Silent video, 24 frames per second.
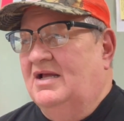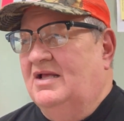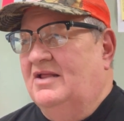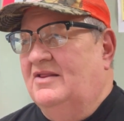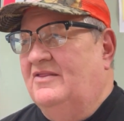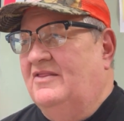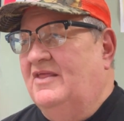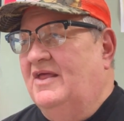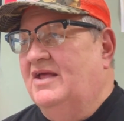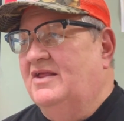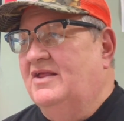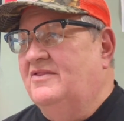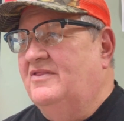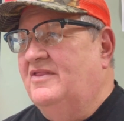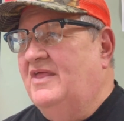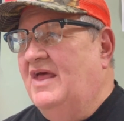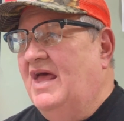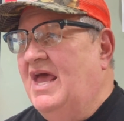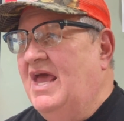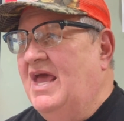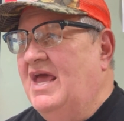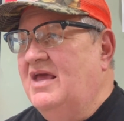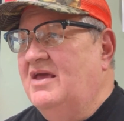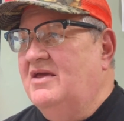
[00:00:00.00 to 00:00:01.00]
Then
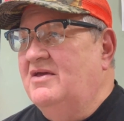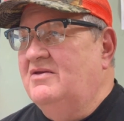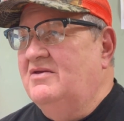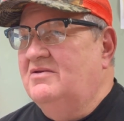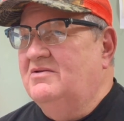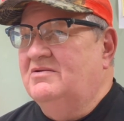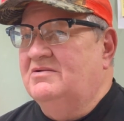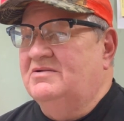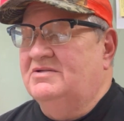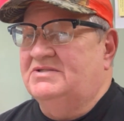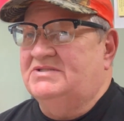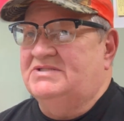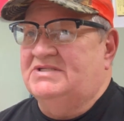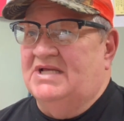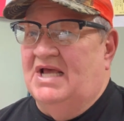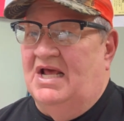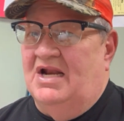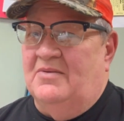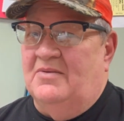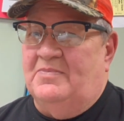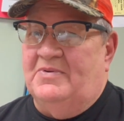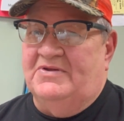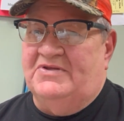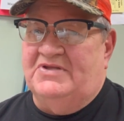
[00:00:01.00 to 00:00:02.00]
they set
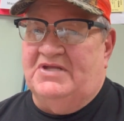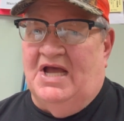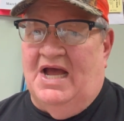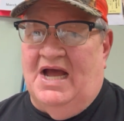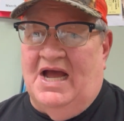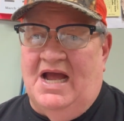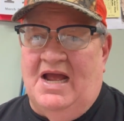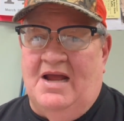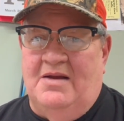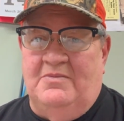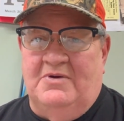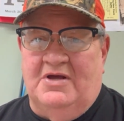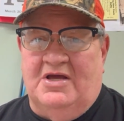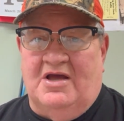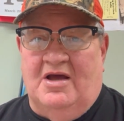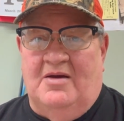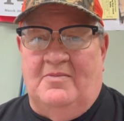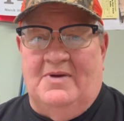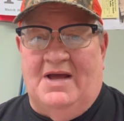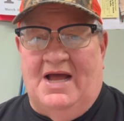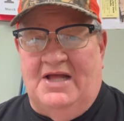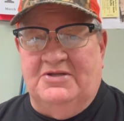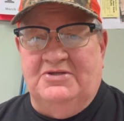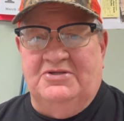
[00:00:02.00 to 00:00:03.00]
up a time to
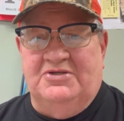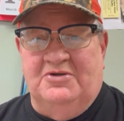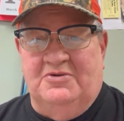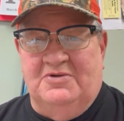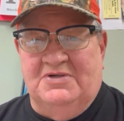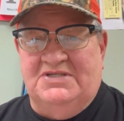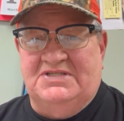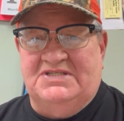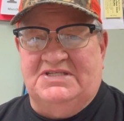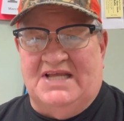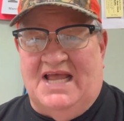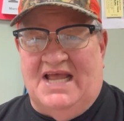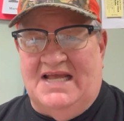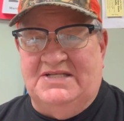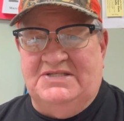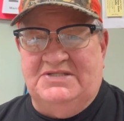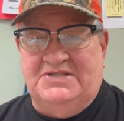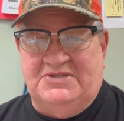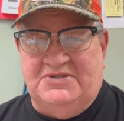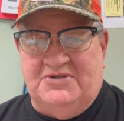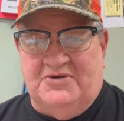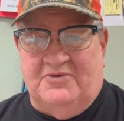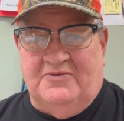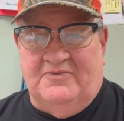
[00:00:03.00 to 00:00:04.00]
come out and do a site
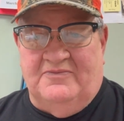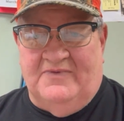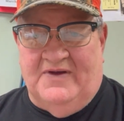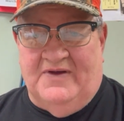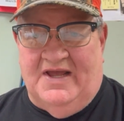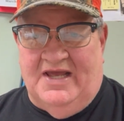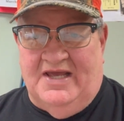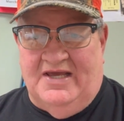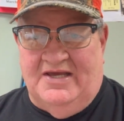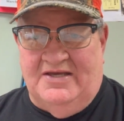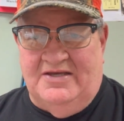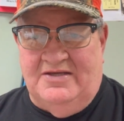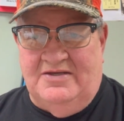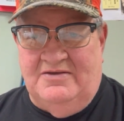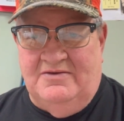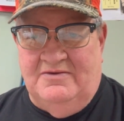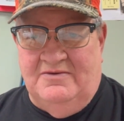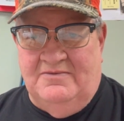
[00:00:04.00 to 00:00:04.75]
survey.